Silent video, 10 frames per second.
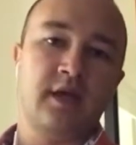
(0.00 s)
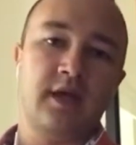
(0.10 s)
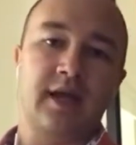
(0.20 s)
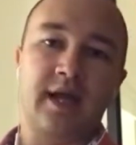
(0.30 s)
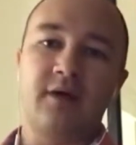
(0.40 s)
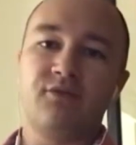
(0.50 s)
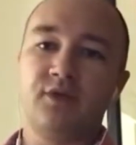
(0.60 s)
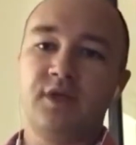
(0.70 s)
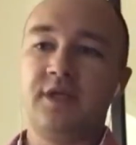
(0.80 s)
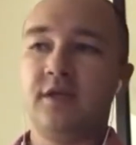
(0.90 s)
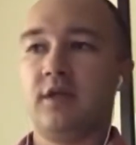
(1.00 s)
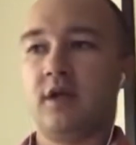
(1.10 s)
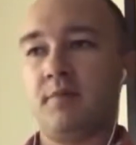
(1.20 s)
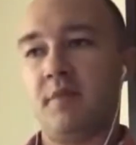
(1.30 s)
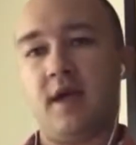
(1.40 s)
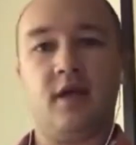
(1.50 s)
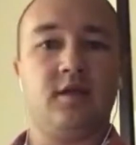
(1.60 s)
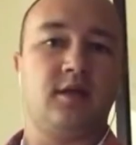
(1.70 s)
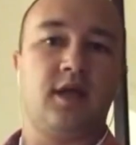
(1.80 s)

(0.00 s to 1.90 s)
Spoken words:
at every command